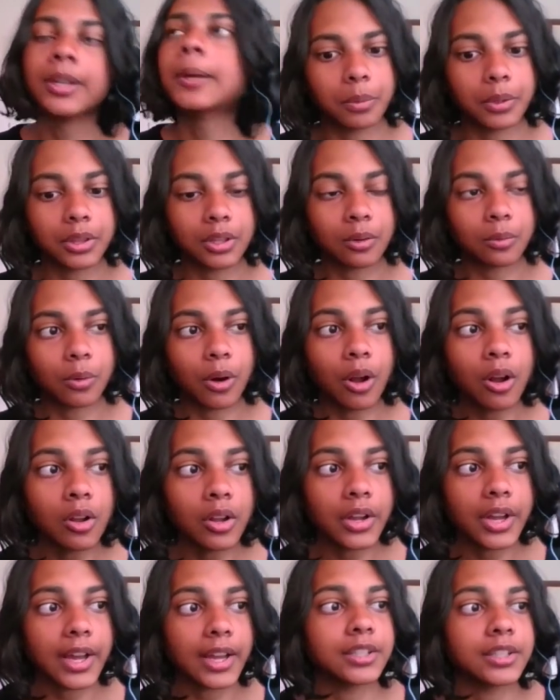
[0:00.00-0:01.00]
But the
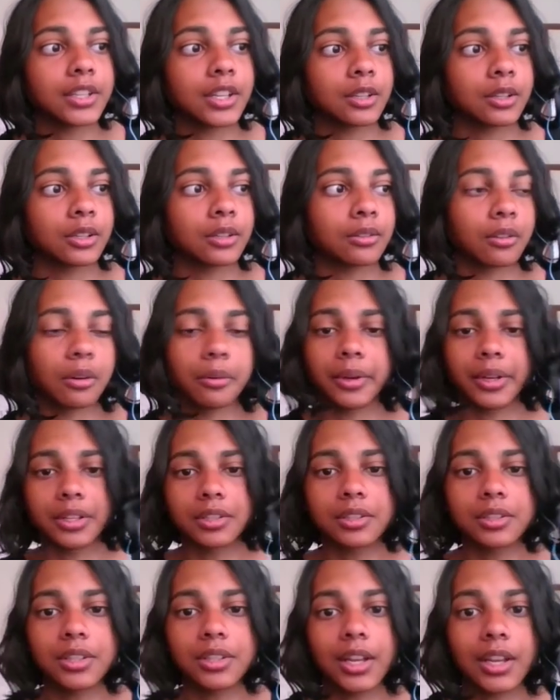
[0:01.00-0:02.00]
wrong kind can go
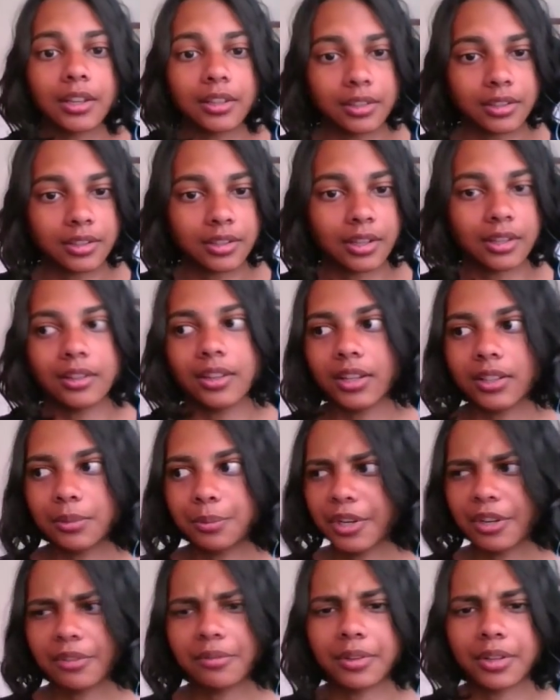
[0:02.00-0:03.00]
extinct, and that's
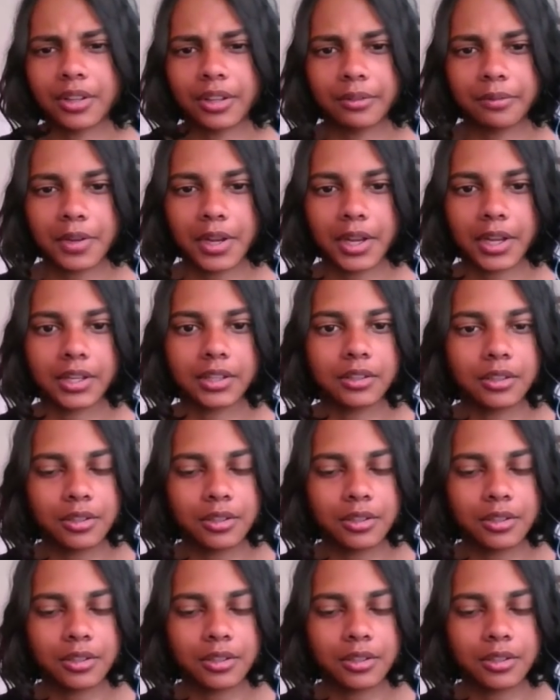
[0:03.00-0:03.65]
perfectly fine.